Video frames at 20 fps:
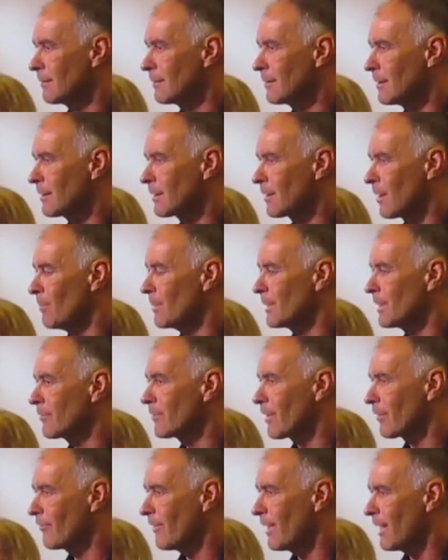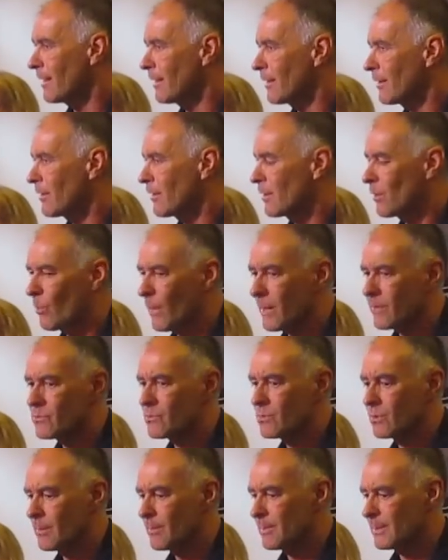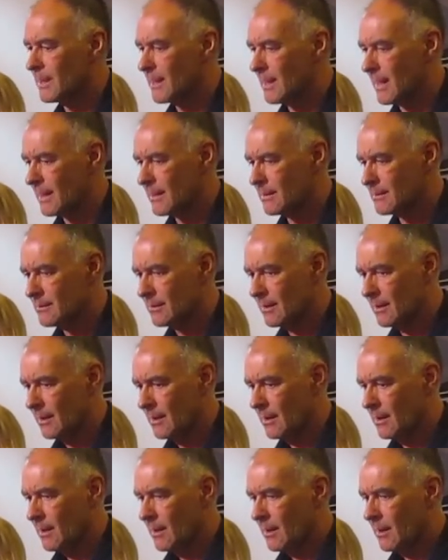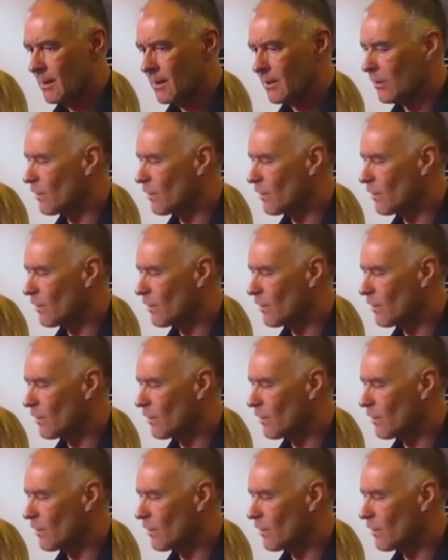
the company of their father, or a wife's going to be denied her